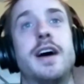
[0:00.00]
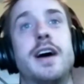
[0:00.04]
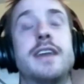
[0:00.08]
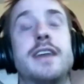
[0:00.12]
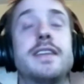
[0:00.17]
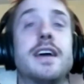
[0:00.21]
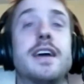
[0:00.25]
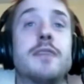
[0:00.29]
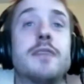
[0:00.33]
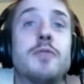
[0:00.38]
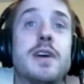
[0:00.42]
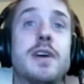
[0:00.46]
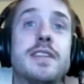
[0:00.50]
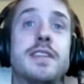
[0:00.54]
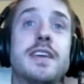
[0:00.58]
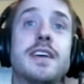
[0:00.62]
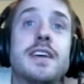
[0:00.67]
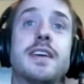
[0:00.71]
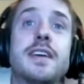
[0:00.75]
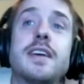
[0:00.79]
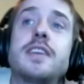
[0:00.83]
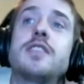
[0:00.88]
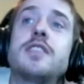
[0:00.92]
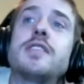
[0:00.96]
I think
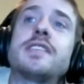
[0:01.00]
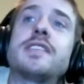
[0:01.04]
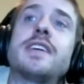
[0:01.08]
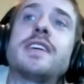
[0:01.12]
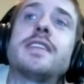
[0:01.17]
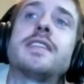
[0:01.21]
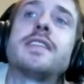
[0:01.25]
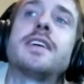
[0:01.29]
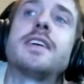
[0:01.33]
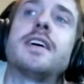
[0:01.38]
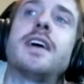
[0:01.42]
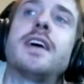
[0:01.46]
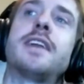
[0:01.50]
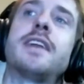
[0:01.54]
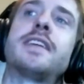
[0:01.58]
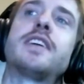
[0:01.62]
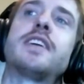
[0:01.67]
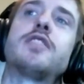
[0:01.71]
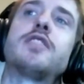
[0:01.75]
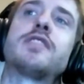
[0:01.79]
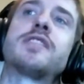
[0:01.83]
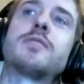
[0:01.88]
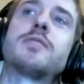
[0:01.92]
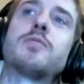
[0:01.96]
you said, I think you
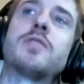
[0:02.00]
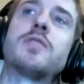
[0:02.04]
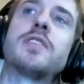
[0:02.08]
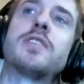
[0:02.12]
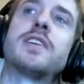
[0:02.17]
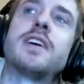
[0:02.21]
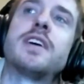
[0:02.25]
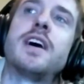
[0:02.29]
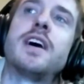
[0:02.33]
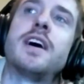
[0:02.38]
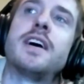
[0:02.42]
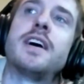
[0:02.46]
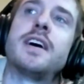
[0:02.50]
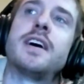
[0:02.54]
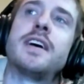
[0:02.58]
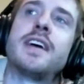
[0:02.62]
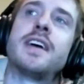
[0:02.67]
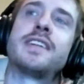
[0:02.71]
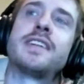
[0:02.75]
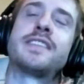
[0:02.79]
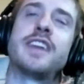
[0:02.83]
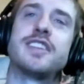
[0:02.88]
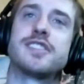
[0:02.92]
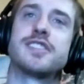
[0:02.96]
used the word
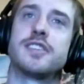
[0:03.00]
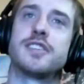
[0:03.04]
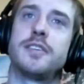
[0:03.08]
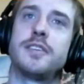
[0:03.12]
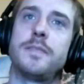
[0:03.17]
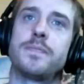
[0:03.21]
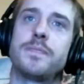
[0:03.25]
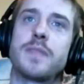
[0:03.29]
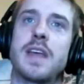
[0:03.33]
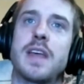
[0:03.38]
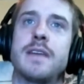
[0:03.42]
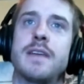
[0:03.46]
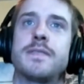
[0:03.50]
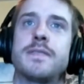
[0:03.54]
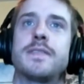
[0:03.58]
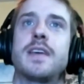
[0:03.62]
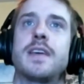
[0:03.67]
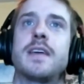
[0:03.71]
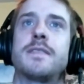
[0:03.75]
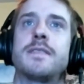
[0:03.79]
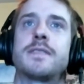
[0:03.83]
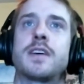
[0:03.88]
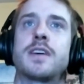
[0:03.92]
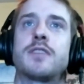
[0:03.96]
essential,
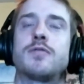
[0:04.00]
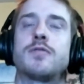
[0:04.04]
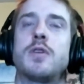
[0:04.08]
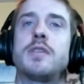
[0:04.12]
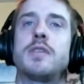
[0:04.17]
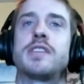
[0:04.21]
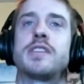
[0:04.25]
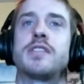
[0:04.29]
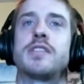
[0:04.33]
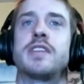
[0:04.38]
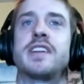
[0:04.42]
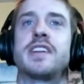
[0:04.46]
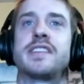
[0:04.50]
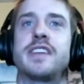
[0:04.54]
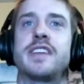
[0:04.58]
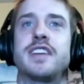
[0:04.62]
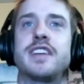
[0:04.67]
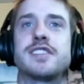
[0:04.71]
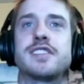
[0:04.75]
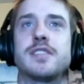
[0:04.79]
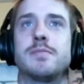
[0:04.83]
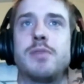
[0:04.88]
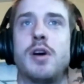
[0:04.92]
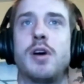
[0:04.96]
if roads are an
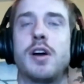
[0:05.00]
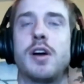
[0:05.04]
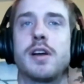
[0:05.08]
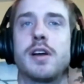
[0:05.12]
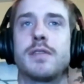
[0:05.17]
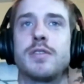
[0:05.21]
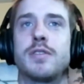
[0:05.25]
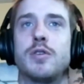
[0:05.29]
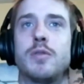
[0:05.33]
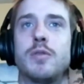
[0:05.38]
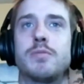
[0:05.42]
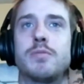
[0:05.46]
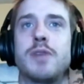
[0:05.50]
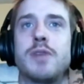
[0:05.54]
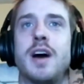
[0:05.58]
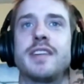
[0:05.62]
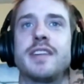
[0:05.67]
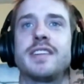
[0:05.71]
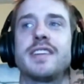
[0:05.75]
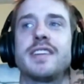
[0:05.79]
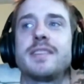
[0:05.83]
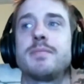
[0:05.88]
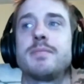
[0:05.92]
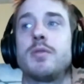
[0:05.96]
essential part of the whole
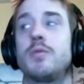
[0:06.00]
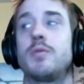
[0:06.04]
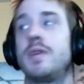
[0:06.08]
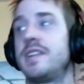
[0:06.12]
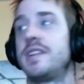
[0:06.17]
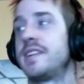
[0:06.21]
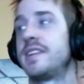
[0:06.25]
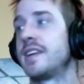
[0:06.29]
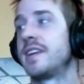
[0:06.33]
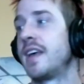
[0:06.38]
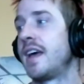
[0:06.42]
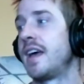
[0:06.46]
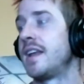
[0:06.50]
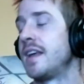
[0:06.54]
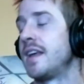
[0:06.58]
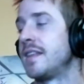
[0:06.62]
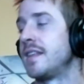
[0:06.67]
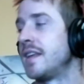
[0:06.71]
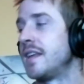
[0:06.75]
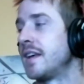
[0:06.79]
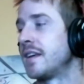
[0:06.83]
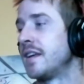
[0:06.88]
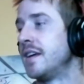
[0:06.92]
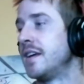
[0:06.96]
process. But once again, I
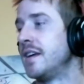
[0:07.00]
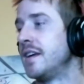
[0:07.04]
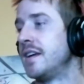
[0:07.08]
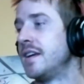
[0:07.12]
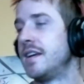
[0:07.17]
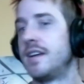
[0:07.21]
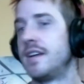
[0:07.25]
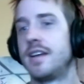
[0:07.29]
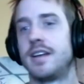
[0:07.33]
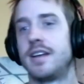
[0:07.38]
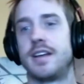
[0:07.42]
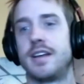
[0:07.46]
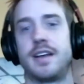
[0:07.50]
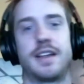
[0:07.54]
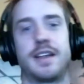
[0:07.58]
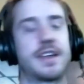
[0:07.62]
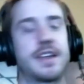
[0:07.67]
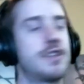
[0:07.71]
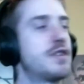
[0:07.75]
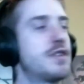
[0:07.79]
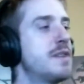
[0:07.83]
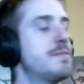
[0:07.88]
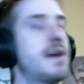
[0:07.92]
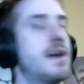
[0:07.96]
think like
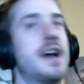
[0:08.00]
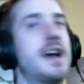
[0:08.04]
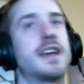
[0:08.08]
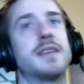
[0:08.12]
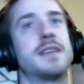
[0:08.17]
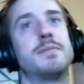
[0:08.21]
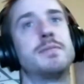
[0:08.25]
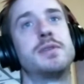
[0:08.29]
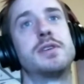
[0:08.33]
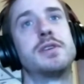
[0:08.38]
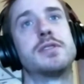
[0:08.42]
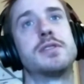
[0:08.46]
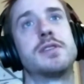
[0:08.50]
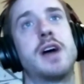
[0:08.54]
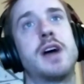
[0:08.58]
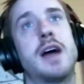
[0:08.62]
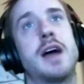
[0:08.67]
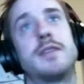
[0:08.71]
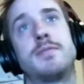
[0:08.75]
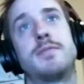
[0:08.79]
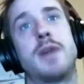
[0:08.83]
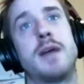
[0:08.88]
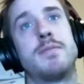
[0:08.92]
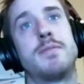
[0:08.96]
you can buy a computer.
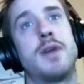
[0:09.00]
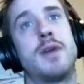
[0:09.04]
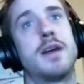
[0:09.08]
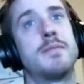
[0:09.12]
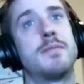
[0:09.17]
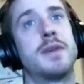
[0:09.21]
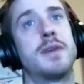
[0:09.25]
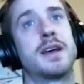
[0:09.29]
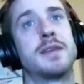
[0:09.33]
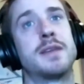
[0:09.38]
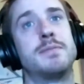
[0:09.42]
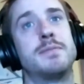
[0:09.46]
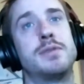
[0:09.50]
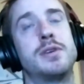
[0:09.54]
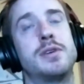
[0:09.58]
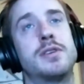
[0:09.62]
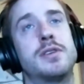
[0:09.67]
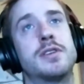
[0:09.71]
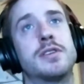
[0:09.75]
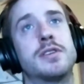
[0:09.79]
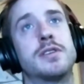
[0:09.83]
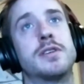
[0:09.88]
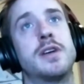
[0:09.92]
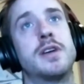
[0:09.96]
I bought my
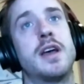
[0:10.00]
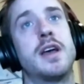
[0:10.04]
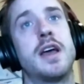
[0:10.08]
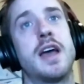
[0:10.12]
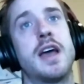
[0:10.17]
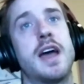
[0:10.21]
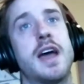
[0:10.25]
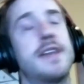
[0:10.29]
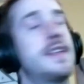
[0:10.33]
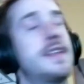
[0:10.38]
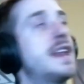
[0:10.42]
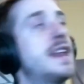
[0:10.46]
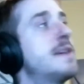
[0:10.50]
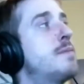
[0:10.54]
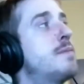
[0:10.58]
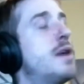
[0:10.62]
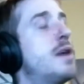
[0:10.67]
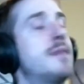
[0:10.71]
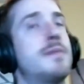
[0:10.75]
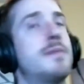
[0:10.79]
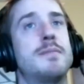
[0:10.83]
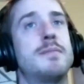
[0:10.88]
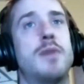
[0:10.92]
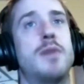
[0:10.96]
computer and then I
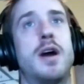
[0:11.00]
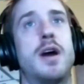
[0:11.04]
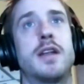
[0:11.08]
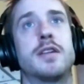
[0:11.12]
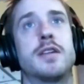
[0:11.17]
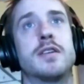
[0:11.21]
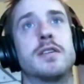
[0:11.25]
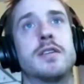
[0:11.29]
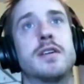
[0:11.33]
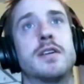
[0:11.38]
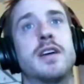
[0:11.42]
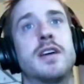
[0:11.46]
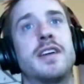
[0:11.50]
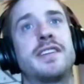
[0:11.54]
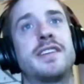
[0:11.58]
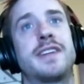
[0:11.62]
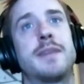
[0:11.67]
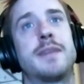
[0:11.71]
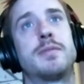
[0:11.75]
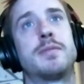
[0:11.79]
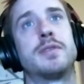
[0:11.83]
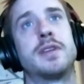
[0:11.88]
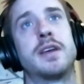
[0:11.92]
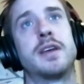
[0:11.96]
bought my monitor
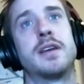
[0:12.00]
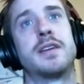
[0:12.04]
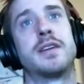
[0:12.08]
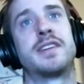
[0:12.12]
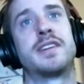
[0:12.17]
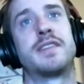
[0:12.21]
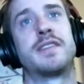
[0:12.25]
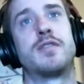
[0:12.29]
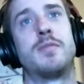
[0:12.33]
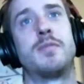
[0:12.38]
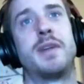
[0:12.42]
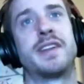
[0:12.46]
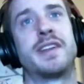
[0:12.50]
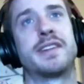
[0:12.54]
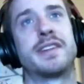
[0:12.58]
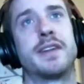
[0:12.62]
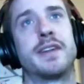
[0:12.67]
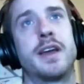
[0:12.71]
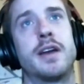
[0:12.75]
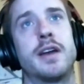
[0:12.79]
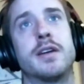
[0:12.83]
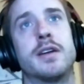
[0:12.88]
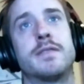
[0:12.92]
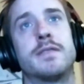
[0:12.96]
separately several months
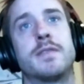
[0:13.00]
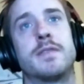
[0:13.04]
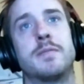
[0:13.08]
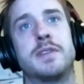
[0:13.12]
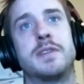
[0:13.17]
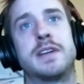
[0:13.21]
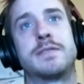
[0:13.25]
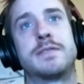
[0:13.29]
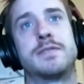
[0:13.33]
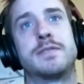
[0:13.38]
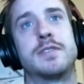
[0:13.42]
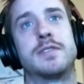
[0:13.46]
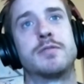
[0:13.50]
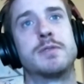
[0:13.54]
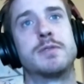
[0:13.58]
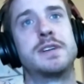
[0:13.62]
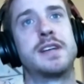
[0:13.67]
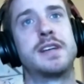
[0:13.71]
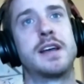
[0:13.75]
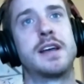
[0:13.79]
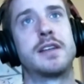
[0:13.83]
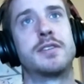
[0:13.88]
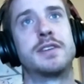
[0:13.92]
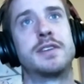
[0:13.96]
later from a different
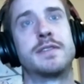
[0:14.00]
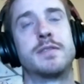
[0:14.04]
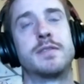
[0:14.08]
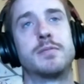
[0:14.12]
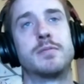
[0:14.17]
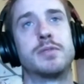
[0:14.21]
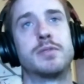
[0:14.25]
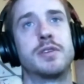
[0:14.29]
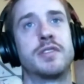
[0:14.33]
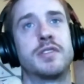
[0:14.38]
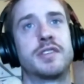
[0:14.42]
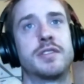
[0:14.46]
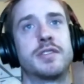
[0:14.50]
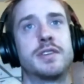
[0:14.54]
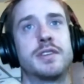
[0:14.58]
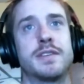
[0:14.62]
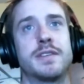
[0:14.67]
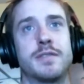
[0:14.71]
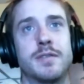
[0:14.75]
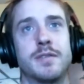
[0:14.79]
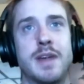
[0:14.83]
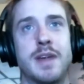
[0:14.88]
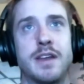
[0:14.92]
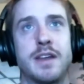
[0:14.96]
retailer, different producer,
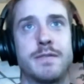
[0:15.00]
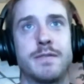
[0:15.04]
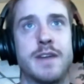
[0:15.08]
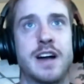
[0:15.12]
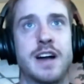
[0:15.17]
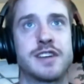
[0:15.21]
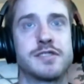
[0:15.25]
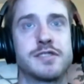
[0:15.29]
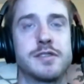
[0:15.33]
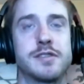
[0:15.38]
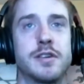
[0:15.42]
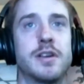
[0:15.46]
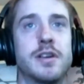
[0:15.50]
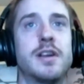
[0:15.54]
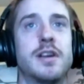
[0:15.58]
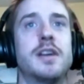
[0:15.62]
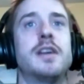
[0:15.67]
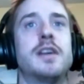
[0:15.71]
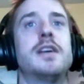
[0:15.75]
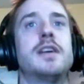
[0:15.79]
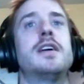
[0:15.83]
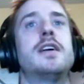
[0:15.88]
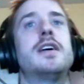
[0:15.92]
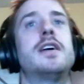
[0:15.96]
different manufacturer.
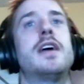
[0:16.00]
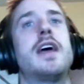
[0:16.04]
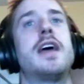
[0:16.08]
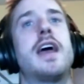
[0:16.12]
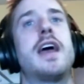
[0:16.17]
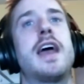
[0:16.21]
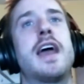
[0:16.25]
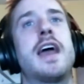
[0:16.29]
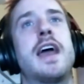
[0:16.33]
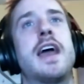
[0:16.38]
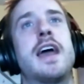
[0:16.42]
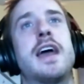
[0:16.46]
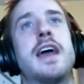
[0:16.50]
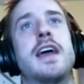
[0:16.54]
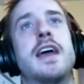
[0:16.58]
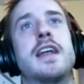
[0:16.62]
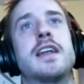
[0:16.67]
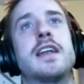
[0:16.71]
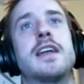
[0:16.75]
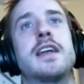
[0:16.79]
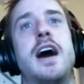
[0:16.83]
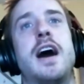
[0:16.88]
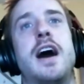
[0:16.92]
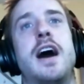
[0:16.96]

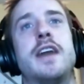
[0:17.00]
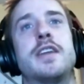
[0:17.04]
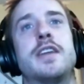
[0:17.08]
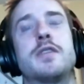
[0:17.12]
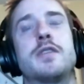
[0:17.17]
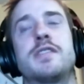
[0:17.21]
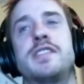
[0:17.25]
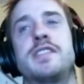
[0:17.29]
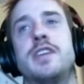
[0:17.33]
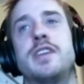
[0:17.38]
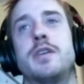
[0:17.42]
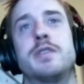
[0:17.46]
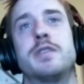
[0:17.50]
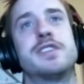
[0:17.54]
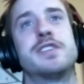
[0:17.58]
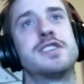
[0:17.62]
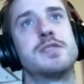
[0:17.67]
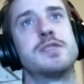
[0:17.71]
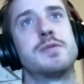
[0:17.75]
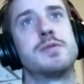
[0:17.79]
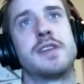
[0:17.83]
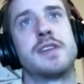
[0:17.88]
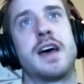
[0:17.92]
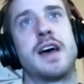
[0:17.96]
And there was no issue
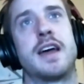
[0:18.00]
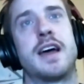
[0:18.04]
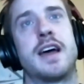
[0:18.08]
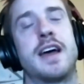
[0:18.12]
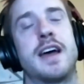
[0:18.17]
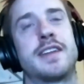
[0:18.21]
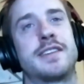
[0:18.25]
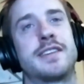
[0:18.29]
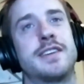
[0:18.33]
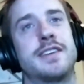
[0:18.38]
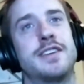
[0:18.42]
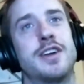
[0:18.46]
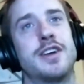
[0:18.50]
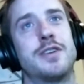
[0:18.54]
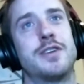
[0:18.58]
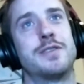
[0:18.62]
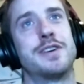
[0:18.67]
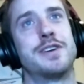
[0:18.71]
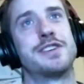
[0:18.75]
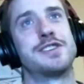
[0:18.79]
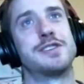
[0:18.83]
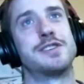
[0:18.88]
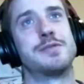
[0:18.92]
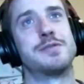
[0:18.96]
with that. I see no
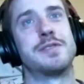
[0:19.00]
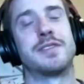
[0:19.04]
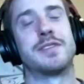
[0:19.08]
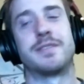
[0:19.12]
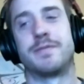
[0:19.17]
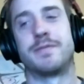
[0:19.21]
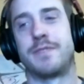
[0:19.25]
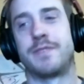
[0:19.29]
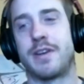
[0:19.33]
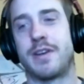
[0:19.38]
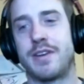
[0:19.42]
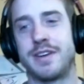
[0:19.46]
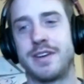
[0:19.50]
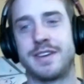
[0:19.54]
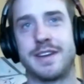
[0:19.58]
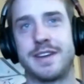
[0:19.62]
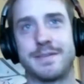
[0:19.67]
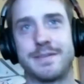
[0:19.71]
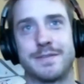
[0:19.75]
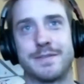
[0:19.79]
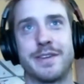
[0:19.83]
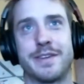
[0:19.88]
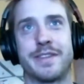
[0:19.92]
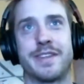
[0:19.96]
issue with very
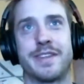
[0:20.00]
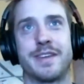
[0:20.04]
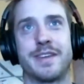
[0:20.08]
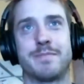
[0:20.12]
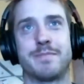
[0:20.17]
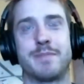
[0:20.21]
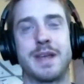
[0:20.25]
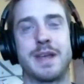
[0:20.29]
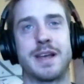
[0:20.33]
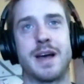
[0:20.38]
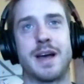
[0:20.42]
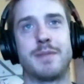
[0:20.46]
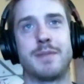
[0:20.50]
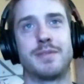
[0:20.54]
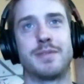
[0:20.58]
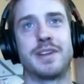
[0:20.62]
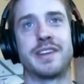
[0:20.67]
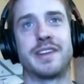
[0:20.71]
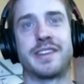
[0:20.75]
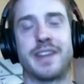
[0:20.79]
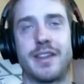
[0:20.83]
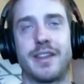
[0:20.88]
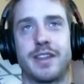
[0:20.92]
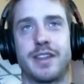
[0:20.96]
different
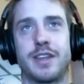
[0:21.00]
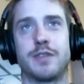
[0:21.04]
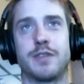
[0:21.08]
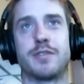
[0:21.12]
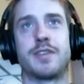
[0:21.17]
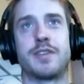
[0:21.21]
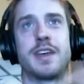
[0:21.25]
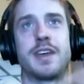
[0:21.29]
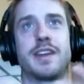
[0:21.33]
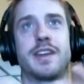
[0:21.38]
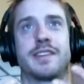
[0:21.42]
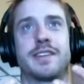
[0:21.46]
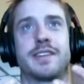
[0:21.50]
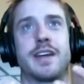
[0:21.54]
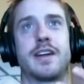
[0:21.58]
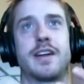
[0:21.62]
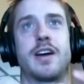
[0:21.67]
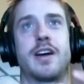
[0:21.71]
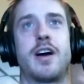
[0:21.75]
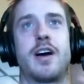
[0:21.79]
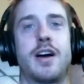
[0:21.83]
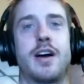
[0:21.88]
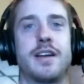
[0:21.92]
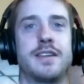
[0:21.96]
companies selling you things that
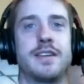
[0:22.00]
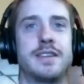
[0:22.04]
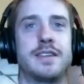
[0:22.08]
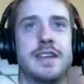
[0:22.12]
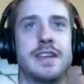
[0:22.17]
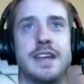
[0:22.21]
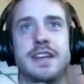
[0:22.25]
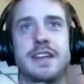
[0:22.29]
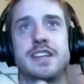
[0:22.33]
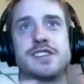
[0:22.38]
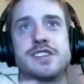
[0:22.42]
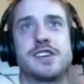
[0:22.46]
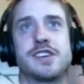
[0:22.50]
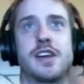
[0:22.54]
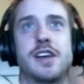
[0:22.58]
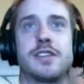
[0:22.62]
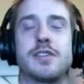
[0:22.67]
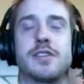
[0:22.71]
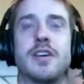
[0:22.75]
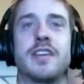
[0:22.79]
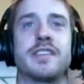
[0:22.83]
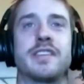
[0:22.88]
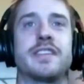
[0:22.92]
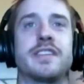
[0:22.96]
need each other,
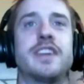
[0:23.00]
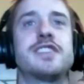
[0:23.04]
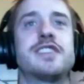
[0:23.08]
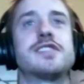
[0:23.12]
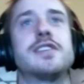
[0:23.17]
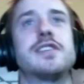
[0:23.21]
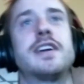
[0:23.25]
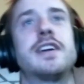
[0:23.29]
are essential.